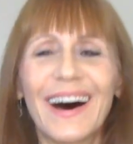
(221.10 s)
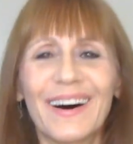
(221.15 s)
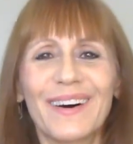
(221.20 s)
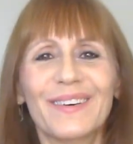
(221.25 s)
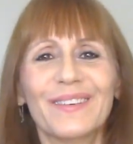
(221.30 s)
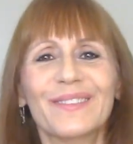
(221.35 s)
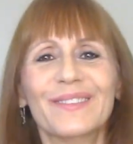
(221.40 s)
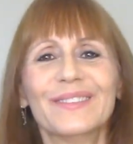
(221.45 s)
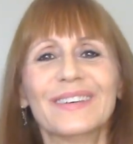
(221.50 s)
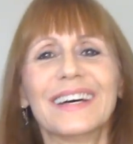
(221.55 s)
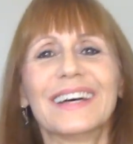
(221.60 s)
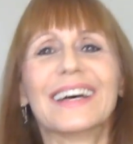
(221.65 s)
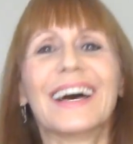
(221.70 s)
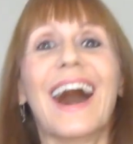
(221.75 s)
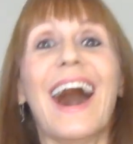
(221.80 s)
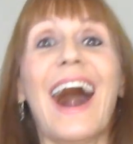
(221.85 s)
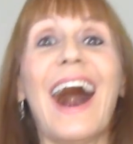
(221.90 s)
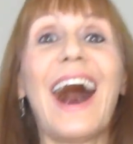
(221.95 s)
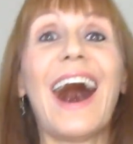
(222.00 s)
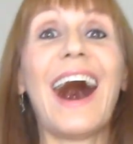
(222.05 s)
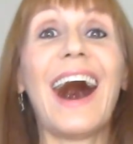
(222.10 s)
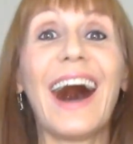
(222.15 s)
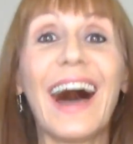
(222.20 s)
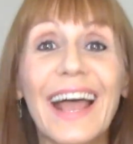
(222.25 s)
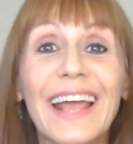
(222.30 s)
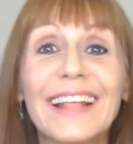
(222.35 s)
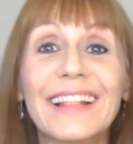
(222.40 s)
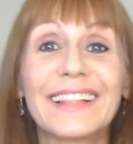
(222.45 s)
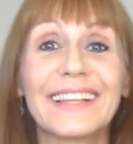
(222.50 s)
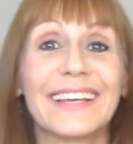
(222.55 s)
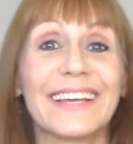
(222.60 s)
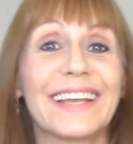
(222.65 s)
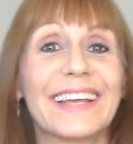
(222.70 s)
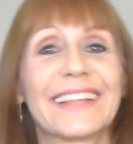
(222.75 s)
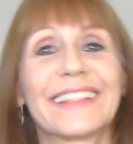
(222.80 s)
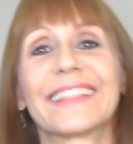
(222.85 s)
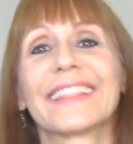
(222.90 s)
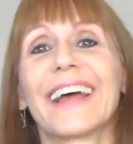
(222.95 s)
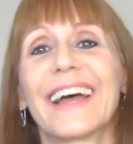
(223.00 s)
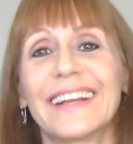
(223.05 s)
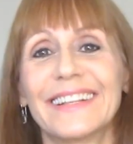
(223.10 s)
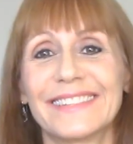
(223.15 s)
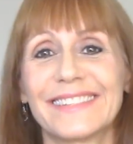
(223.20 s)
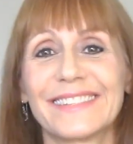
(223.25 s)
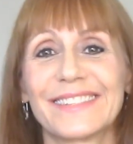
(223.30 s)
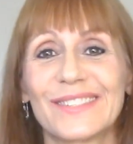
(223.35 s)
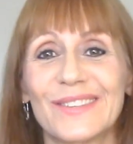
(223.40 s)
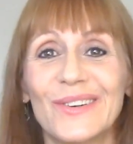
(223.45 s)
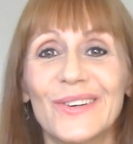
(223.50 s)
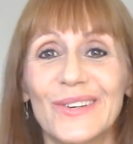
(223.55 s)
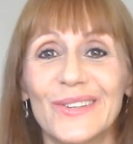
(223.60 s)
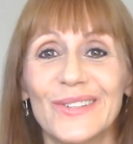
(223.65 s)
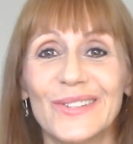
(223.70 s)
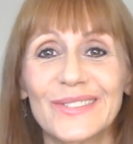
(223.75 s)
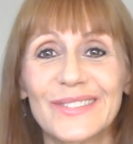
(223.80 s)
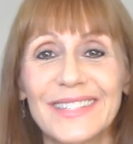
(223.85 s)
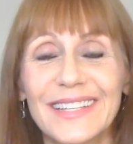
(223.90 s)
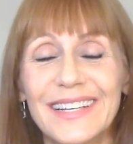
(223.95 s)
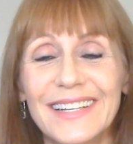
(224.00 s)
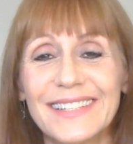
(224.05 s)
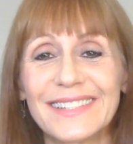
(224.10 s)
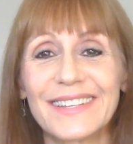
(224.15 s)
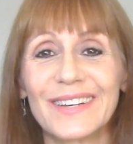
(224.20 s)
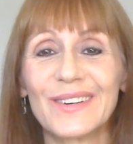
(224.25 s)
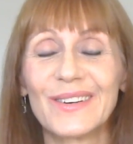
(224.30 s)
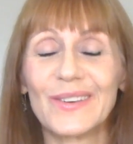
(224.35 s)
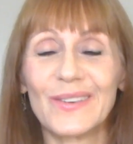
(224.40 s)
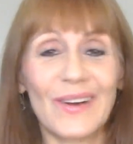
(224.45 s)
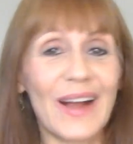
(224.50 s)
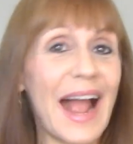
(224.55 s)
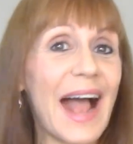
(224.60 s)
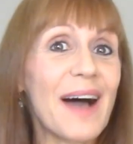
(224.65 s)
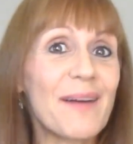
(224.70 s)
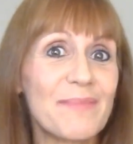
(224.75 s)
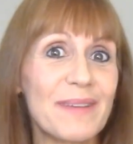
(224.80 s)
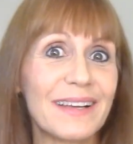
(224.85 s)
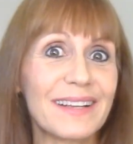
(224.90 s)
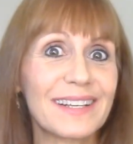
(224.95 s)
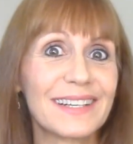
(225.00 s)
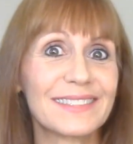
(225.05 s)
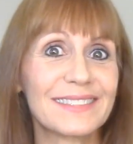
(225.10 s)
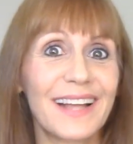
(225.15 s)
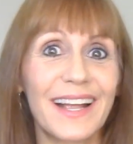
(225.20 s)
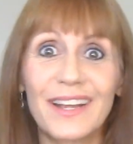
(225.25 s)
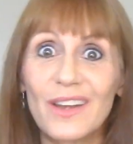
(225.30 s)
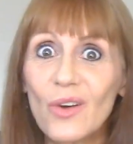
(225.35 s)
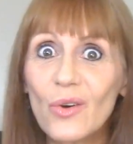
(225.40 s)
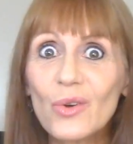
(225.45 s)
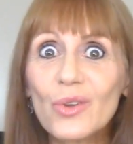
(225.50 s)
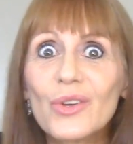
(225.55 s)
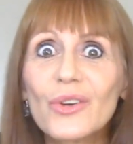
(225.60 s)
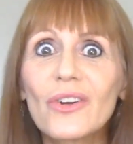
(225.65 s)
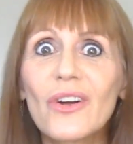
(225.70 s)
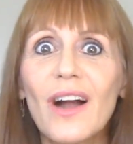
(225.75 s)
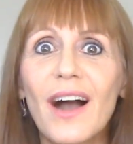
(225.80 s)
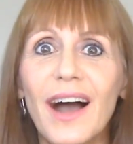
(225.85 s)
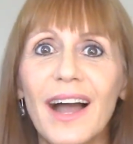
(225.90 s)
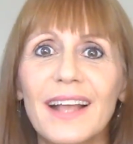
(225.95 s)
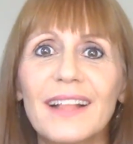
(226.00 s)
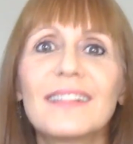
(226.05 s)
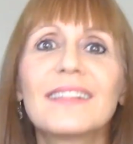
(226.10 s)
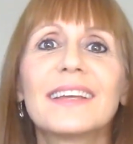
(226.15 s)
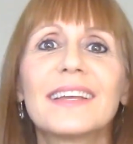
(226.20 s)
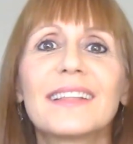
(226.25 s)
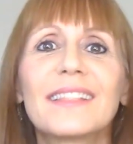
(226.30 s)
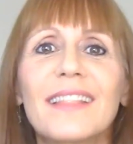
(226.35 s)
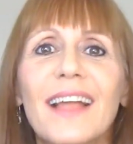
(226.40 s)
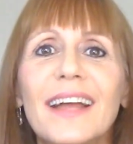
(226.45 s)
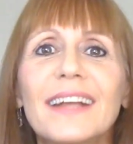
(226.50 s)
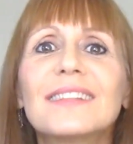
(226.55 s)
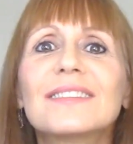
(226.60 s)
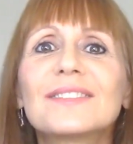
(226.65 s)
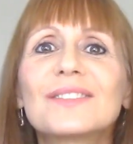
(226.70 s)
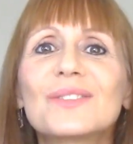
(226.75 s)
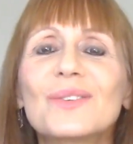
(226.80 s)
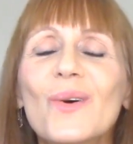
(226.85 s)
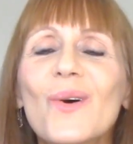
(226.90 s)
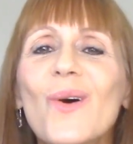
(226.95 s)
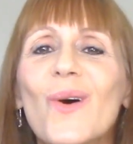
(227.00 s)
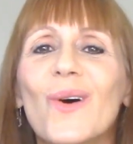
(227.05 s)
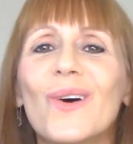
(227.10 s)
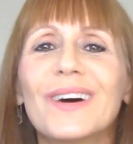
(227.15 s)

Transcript: of highly enlightened souls. So grab it because I know you're a highly enlightened soul